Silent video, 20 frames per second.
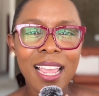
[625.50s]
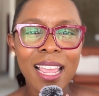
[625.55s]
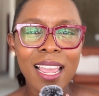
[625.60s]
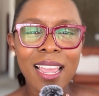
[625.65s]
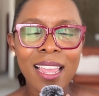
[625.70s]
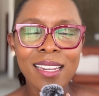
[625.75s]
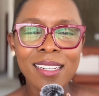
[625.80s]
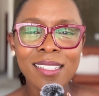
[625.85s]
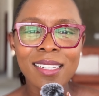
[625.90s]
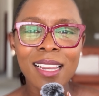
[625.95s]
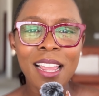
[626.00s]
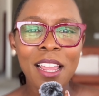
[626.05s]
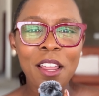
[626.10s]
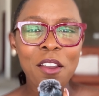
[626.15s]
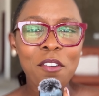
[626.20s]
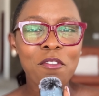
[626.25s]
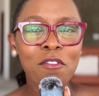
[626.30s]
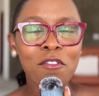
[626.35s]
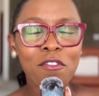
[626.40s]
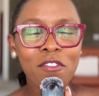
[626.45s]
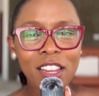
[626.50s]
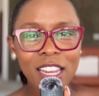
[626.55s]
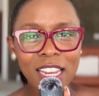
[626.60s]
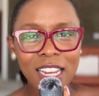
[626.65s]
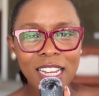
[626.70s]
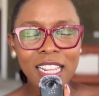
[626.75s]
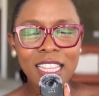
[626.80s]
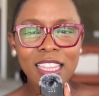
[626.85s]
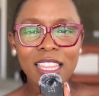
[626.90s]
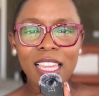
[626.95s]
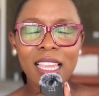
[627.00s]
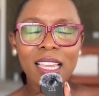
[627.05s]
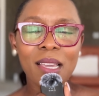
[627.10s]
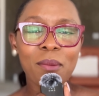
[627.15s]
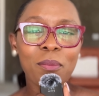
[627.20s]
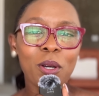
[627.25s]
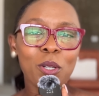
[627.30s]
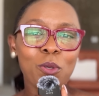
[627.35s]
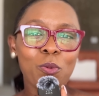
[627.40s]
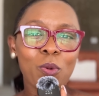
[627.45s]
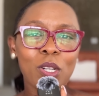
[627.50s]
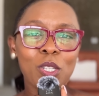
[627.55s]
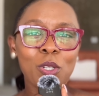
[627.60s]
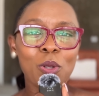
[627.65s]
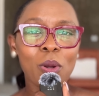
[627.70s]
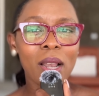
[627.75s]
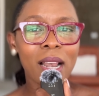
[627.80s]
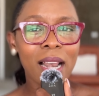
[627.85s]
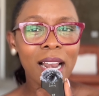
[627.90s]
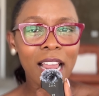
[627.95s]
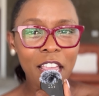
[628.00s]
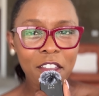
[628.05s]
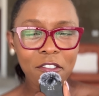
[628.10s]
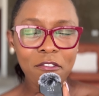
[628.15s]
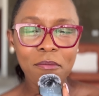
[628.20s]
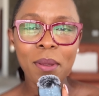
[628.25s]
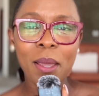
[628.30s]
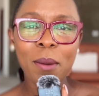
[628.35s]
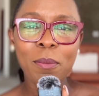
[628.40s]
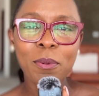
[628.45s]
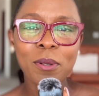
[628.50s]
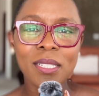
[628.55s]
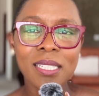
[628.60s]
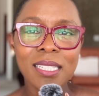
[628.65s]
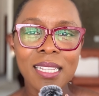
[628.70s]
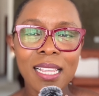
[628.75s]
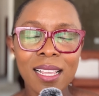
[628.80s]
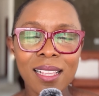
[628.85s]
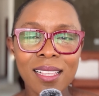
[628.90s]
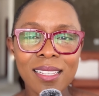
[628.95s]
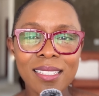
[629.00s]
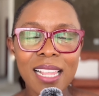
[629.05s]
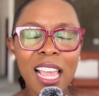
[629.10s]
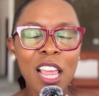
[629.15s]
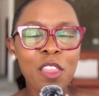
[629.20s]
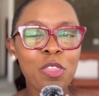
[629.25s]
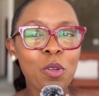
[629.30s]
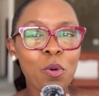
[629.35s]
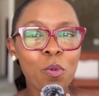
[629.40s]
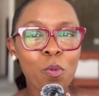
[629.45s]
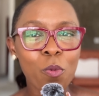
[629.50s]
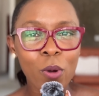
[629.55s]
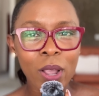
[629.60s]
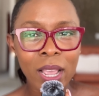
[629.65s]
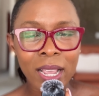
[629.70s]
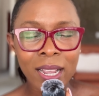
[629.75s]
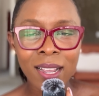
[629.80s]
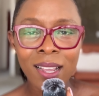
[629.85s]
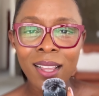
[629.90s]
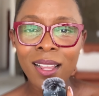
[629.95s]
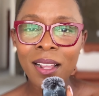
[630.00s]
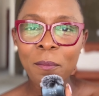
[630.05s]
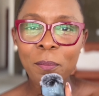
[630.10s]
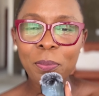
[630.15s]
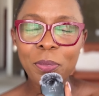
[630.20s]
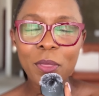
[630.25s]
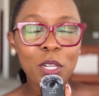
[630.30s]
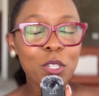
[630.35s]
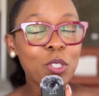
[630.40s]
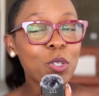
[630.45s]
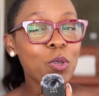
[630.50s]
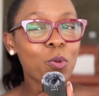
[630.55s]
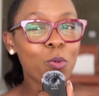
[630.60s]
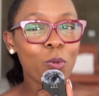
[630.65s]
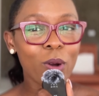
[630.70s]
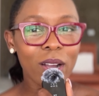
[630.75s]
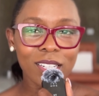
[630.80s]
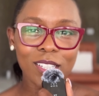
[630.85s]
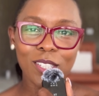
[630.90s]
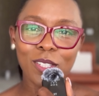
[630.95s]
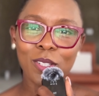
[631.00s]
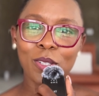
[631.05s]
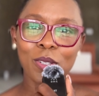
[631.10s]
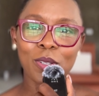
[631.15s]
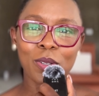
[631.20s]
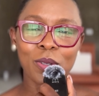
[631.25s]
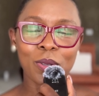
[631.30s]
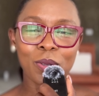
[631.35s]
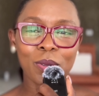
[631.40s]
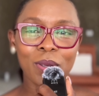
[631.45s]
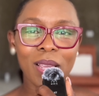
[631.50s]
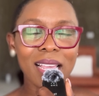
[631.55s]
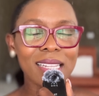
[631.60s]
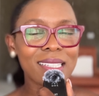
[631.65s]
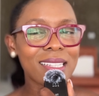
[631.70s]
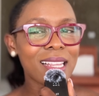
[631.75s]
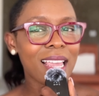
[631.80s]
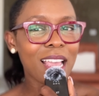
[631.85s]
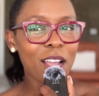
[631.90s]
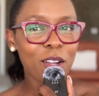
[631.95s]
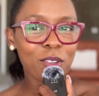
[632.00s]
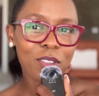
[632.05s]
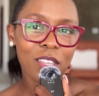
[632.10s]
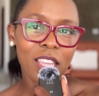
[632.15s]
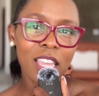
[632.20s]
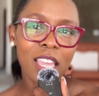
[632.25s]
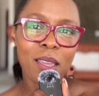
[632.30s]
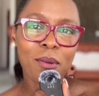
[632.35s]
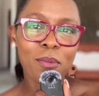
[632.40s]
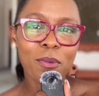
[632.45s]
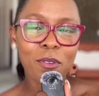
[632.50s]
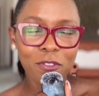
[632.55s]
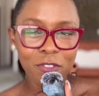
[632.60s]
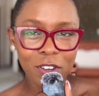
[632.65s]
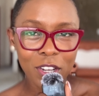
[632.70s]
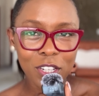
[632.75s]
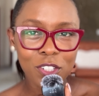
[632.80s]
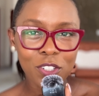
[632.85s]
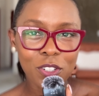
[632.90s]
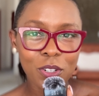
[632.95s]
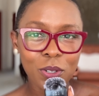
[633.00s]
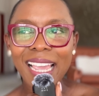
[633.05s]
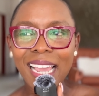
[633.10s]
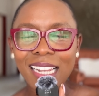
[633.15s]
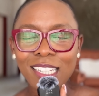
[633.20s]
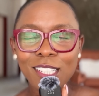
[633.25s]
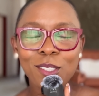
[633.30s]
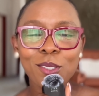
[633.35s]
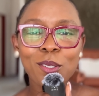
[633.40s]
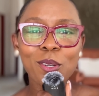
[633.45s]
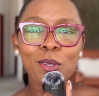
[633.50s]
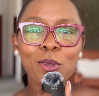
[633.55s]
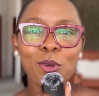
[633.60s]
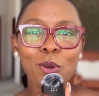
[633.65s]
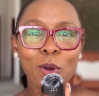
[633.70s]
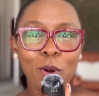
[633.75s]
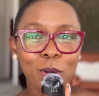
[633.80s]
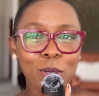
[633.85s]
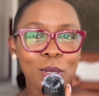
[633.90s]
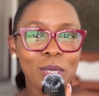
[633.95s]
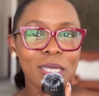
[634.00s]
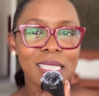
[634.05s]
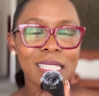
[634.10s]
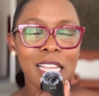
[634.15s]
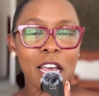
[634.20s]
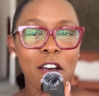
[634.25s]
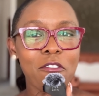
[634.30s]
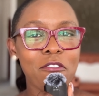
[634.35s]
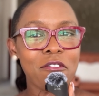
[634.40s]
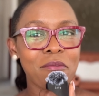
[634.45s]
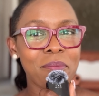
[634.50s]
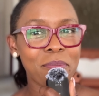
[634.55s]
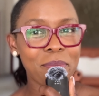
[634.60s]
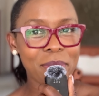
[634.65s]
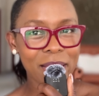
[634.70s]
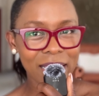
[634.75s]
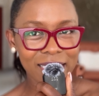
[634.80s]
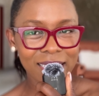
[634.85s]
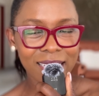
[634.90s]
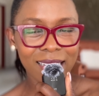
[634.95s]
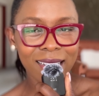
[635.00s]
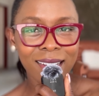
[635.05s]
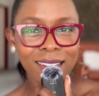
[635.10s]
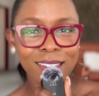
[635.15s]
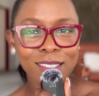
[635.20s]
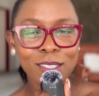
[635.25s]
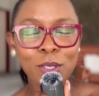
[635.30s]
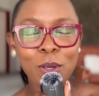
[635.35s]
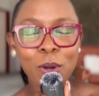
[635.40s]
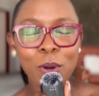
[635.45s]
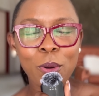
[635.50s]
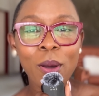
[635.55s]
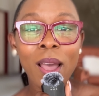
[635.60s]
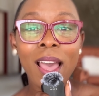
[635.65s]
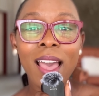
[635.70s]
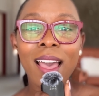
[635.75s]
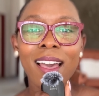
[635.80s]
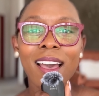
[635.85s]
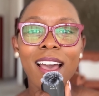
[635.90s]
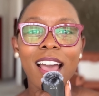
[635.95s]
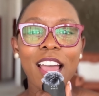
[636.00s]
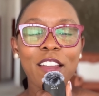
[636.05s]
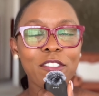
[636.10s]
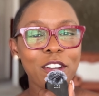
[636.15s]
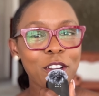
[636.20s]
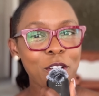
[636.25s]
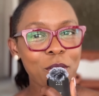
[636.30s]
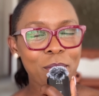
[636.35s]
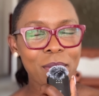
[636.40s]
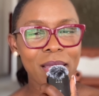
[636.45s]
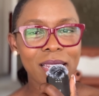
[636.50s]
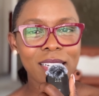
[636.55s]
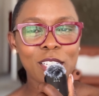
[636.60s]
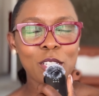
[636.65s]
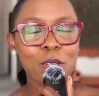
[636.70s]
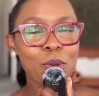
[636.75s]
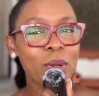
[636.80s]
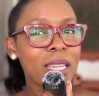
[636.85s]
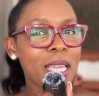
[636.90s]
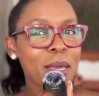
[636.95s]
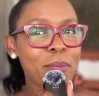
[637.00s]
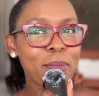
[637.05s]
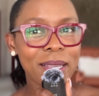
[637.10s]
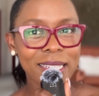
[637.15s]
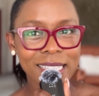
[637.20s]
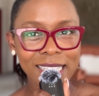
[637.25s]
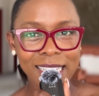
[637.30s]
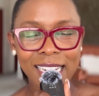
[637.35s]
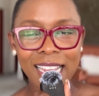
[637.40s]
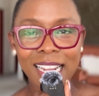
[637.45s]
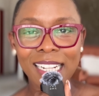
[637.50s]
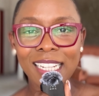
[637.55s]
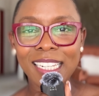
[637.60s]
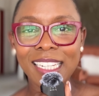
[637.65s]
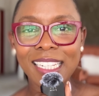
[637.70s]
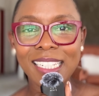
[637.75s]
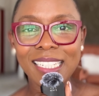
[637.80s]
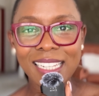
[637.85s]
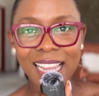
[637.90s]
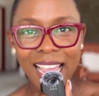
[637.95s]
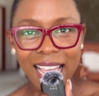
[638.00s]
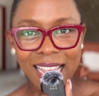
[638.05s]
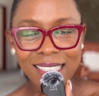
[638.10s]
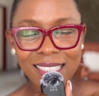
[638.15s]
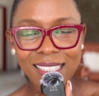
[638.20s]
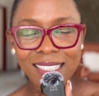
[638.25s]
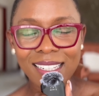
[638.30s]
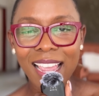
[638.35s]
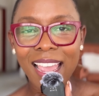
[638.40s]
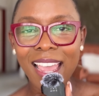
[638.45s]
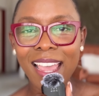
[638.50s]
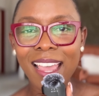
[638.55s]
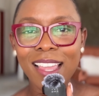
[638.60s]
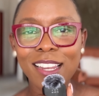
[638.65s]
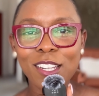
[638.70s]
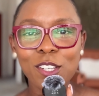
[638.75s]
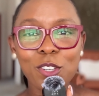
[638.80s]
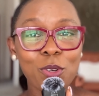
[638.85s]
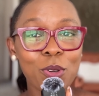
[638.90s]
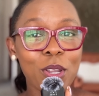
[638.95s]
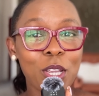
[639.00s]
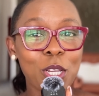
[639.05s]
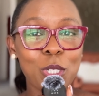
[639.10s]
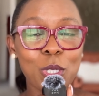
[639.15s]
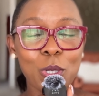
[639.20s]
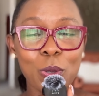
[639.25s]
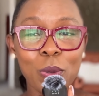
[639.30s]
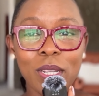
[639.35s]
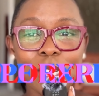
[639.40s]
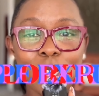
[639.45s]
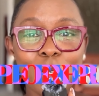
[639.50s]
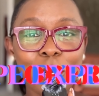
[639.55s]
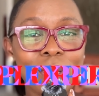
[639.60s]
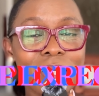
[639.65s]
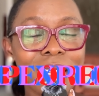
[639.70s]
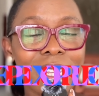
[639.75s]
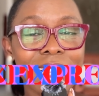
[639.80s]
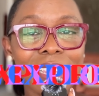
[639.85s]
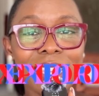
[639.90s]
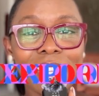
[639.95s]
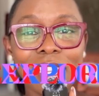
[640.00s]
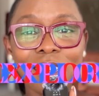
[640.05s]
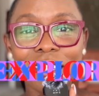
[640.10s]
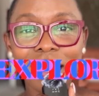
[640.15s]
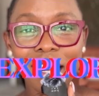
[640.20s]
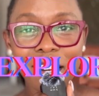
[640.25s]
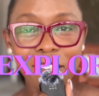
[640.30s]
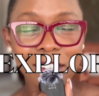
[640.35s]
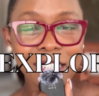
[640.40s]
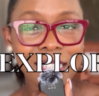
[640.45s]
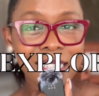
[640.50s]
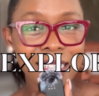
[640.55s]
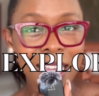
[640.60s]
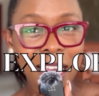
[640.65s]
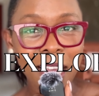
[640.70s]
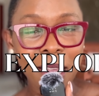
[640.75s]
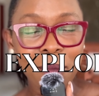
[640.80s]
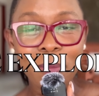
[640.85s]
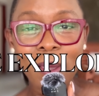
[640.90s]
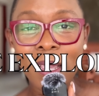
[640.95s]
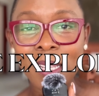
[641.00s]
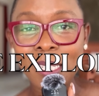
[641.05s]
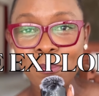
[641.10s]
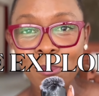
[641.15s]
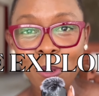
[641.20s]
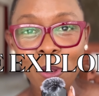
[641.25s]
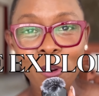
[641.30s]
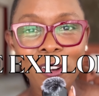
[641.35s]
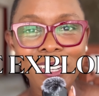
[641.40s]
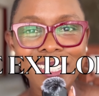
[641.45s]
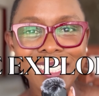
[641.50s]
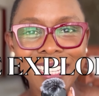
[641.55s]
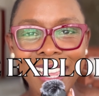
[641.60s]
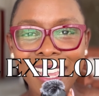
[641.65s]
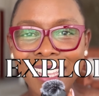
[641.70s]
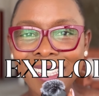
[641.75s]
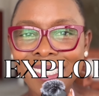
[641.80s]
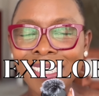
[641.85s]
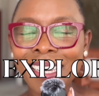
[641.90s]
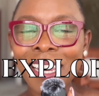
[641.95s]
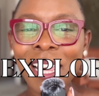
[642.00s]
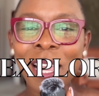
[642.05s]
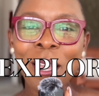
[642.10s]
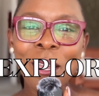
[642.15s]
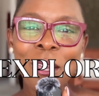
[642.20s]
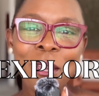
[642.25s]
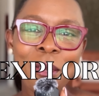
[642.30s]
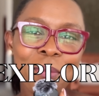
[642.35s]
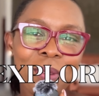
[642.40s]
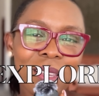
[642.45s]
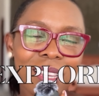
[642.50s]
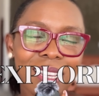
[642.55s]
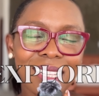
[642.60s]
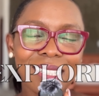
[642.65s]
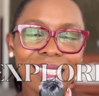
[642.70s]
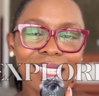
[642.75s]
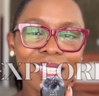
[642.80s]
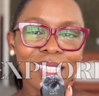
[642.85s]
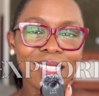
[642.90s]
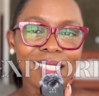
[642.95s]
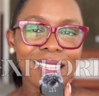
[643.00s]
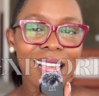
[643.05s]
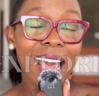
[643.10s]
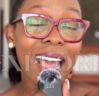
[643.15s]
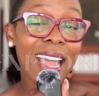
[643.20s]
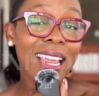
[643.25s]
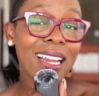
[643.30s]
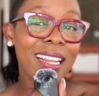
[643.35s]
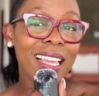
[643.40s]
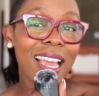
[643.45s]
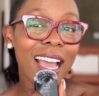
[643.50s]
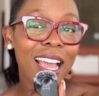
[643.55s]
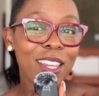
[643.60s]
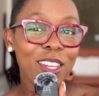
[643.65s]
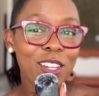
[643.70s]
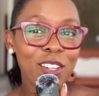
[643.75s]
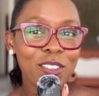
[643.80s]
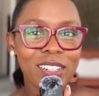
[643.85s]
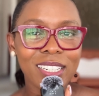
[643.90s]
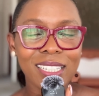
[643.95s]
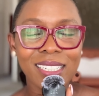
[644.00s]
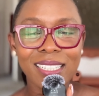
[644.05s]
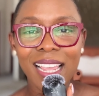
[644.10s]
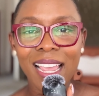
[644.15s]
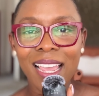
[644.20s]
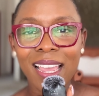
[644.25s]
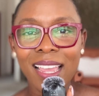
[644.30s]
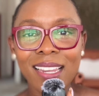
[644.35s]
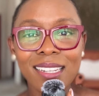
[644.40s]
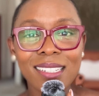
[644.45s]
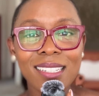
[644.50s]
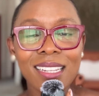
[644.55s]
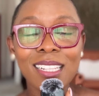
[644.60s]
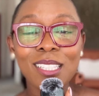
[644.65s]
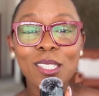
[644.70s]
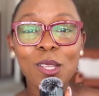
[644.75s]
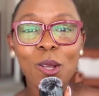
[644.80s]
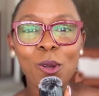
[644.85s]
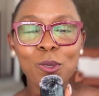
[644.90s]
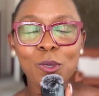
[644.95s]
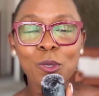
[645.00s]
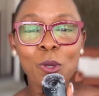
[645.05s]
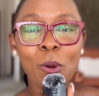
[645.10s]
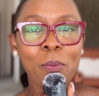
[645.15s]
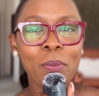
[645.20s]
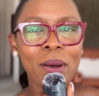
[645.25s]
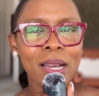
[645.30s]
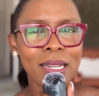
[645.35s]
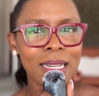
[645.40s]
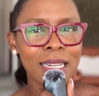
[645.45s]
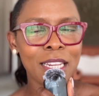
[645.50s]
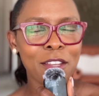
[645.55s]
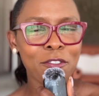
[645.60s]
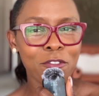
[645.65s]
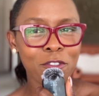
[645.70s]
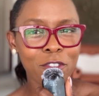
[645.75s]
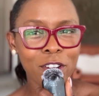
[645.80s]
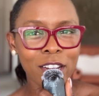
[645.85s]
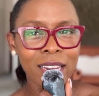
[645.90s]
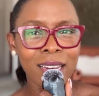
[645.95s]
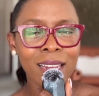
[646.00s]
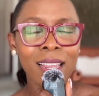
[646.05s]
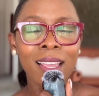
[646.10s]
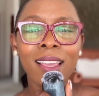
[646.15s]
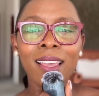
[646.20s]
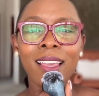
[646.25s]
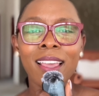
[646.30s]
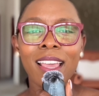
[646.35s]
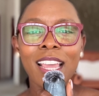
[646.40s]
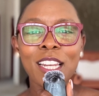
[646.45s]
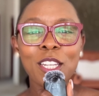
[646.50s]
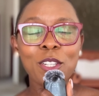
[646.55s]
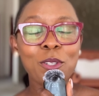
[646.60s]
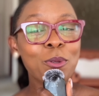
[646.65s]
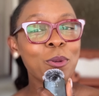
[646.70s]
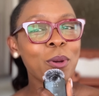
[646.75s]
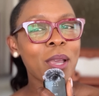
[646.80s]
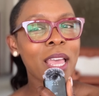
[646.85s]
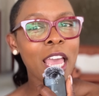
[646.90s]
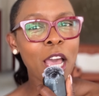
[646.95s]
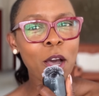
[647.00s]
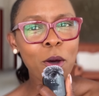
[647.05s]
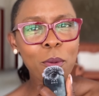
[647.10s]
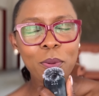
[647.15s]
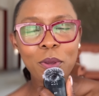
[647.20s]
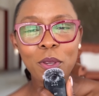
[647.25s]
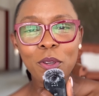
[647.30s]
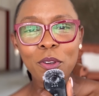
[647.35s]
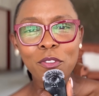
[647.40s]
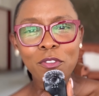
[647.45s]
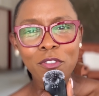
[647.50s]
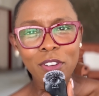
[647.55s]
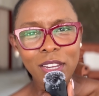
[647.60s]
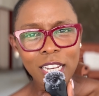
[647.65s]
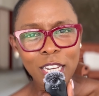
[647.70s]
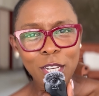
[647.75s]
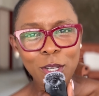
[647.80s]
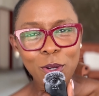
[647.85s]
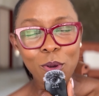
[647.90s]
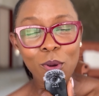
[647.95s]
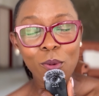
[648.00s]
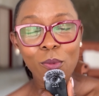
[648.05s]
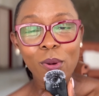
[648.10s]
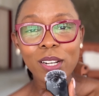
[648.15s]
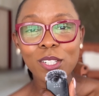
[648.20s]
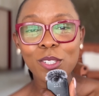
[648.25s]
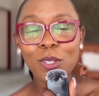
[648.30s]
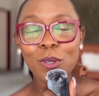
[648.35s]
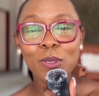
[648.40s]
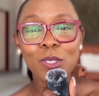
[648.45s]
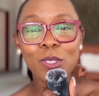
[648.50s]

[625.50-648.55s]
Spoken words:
and really think about what your life purpose is and the work that you want to do as a healthcare professional. Get to know yourself better. So I recommend doing a personality test, and you can do it using the nearest type explorer test because it's highly accurate and it's also partly free, and it will help you really know what your